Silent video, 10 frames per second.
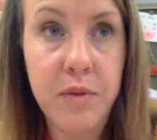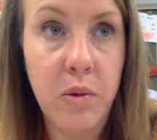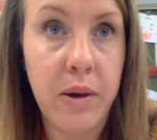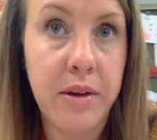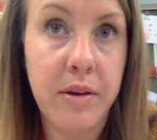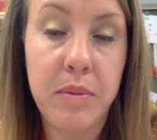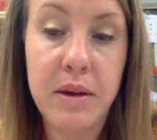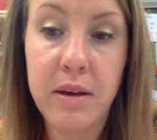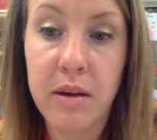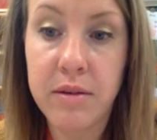whether it
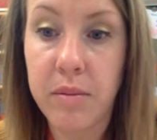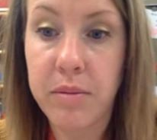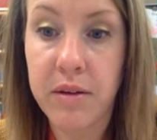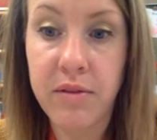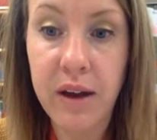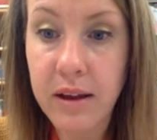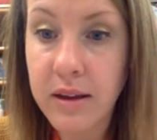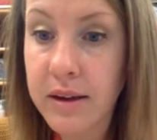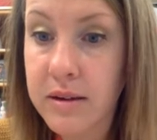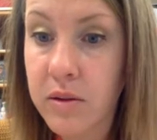be something
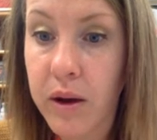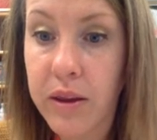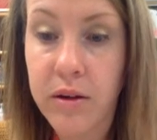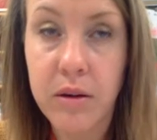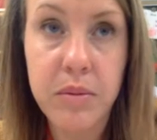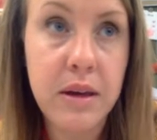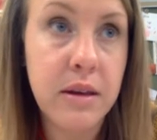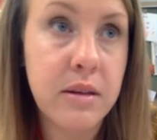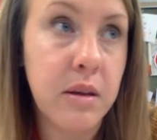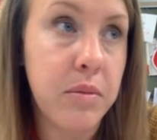violent, whether it
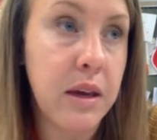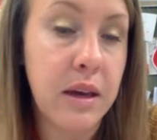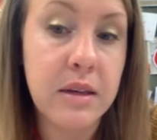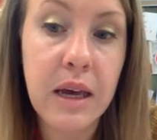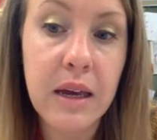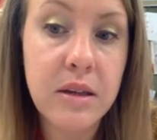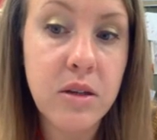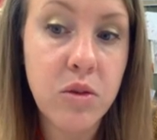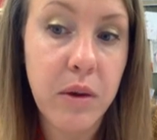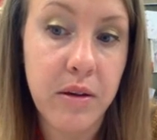be something
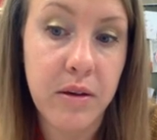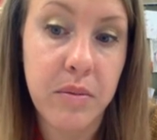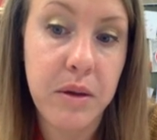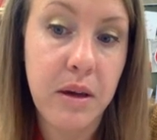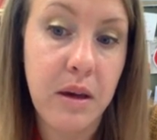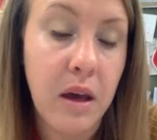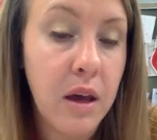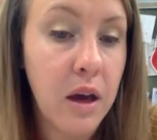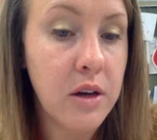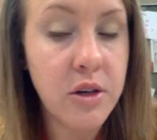intense, whether it be
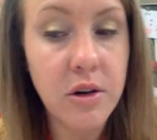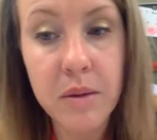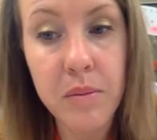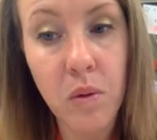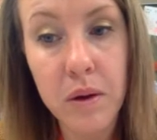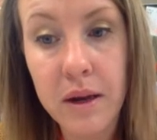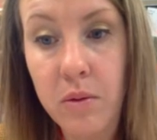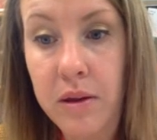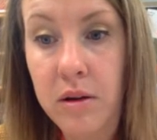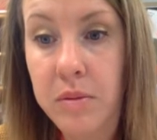a turning point,
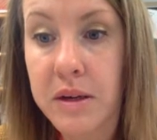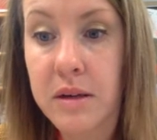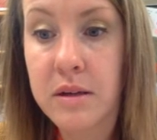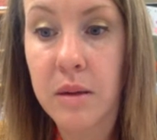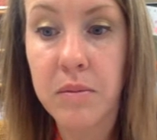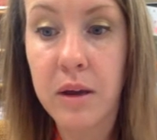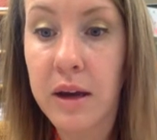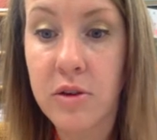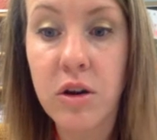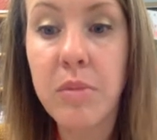whether it be some
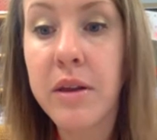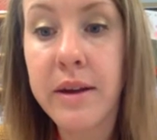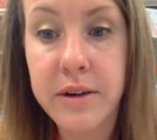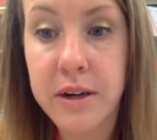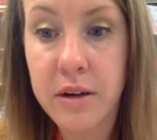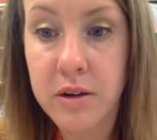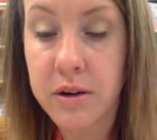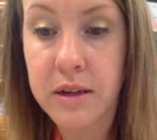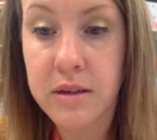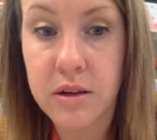kind of trouble that your character
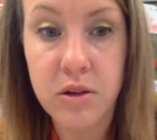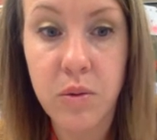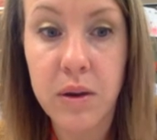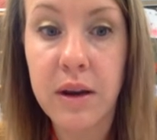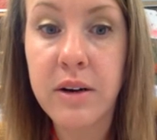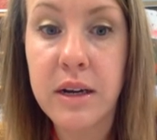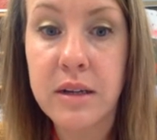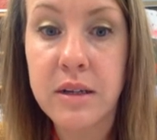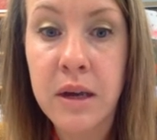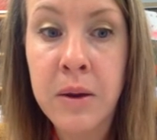gets into, whatever it
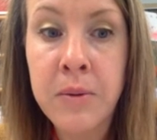is,